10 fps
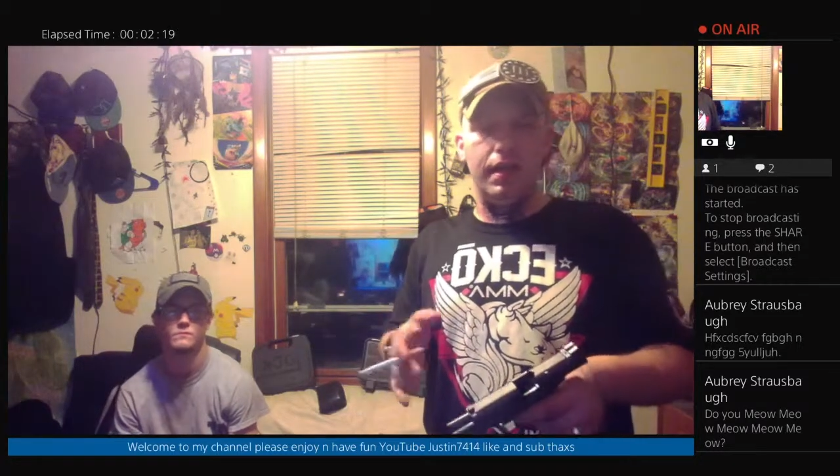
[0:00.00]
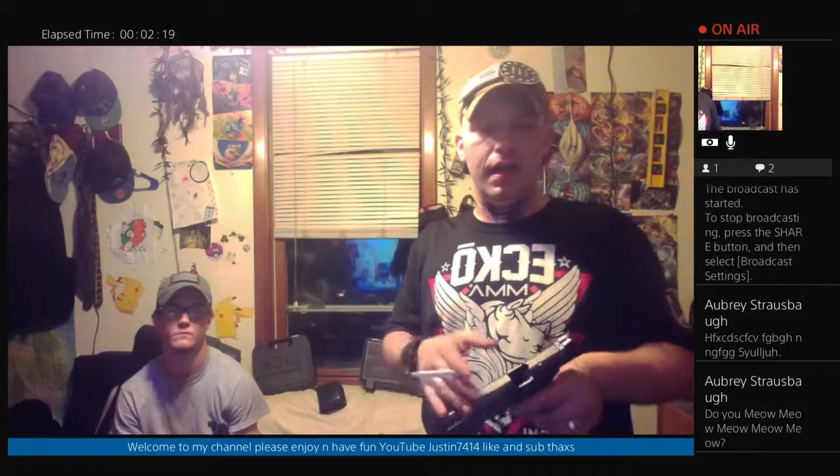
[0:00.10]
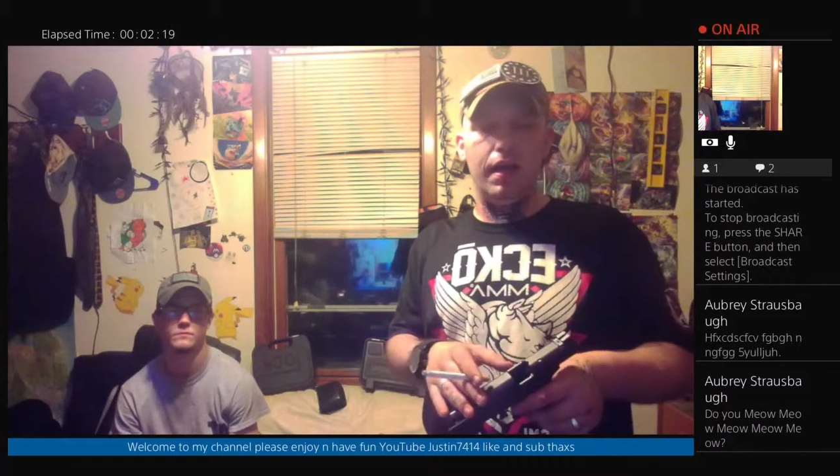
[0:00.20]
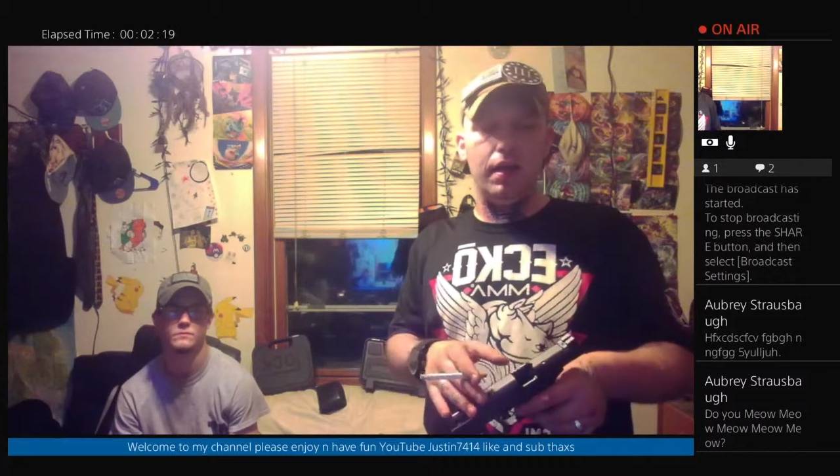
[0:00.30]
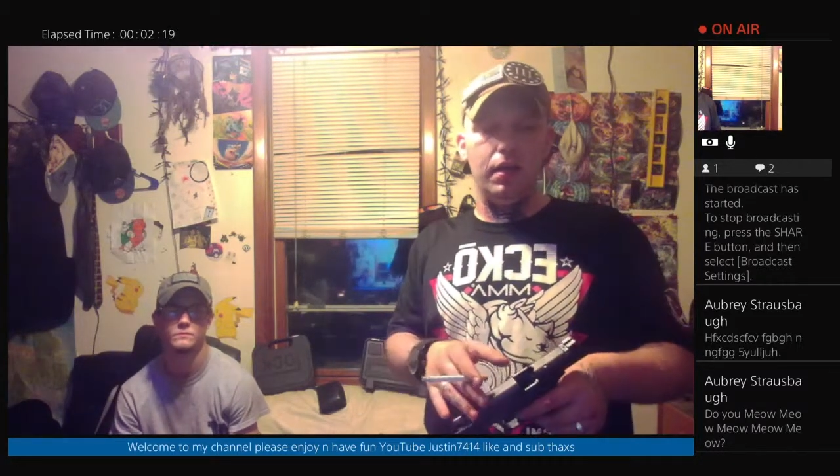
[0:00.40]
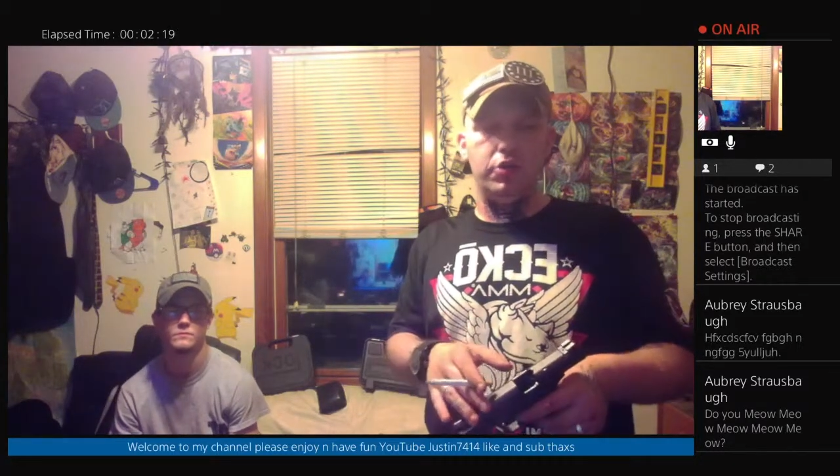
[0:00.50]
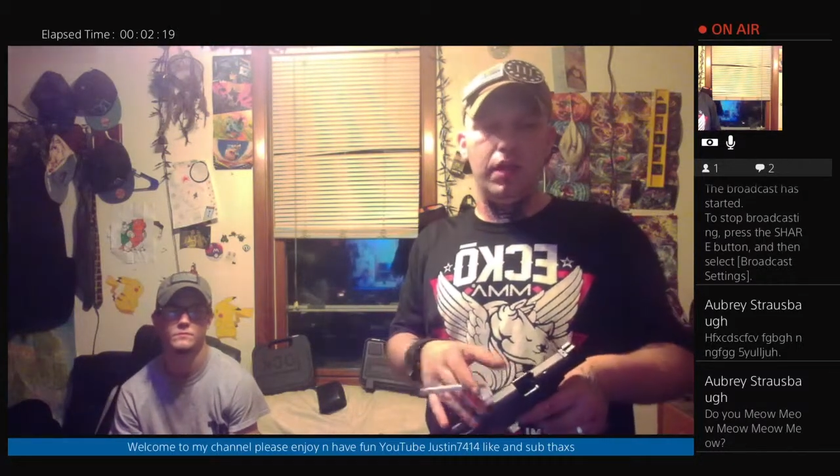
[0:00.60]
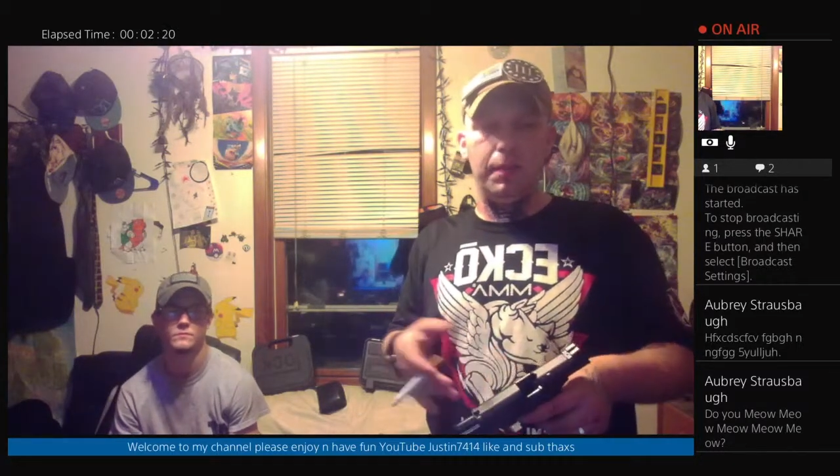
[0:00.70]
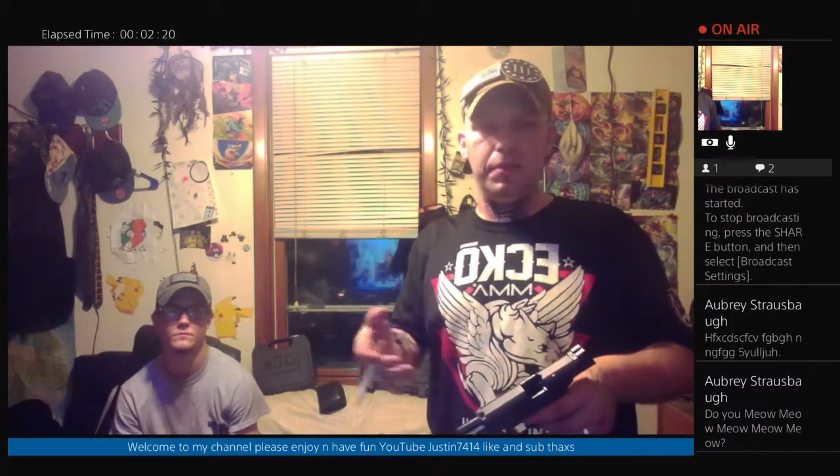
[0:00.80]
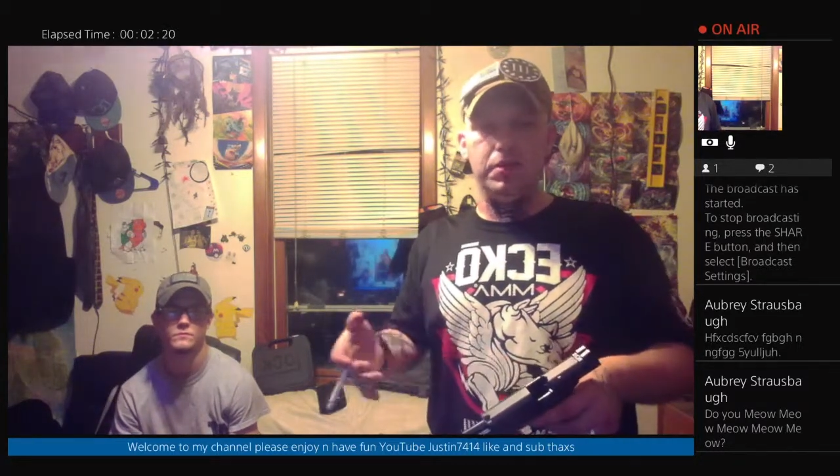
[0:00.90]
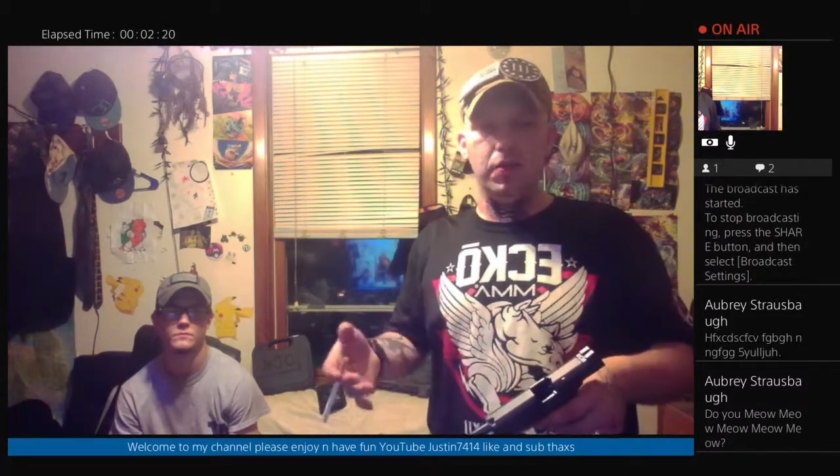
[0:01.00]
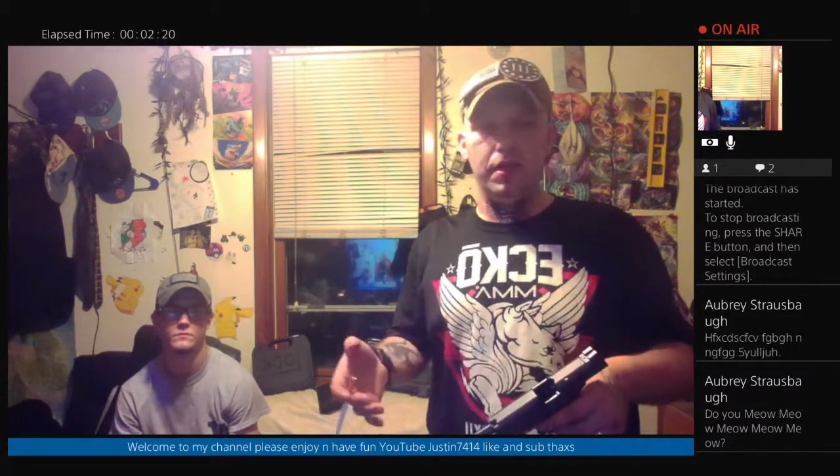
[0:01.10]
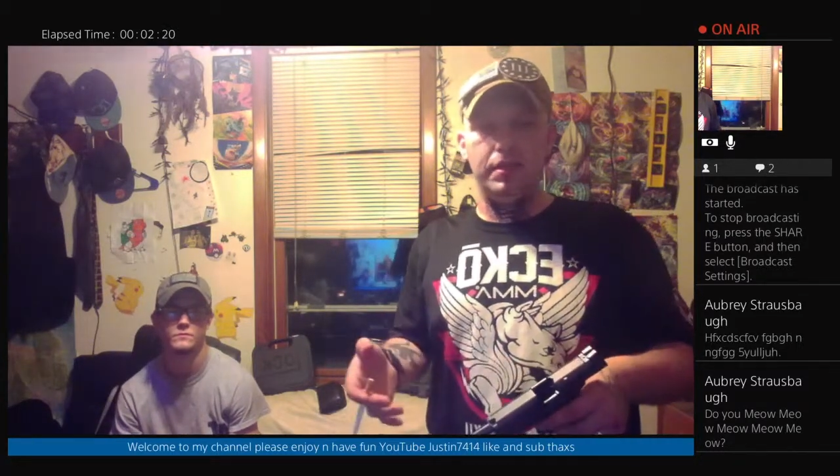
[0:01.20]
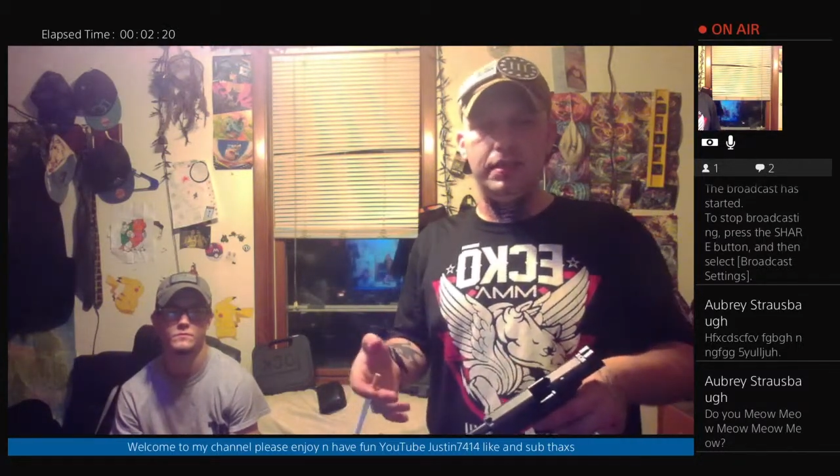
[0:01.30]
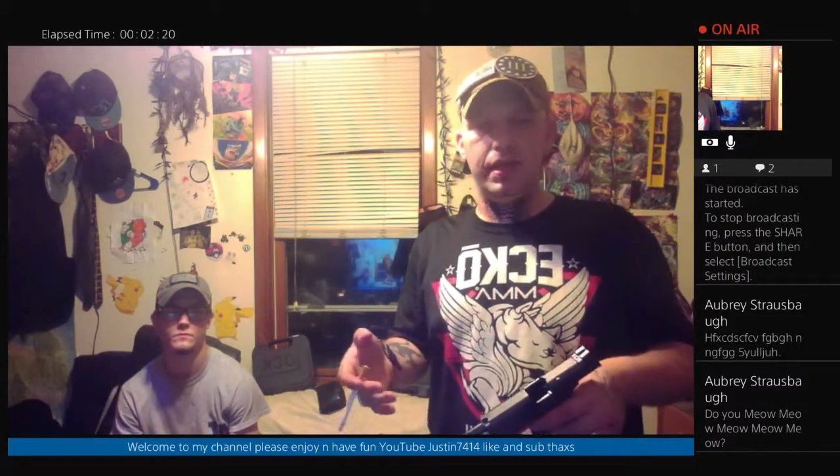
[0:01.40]
They had a
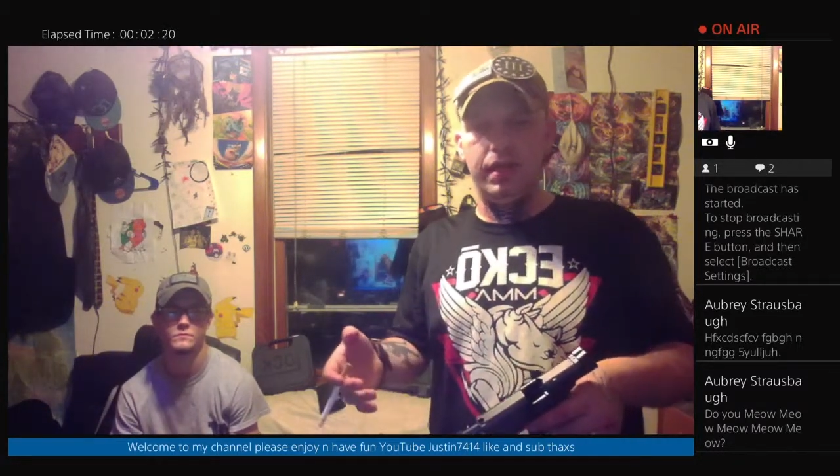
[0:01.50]
trapezoid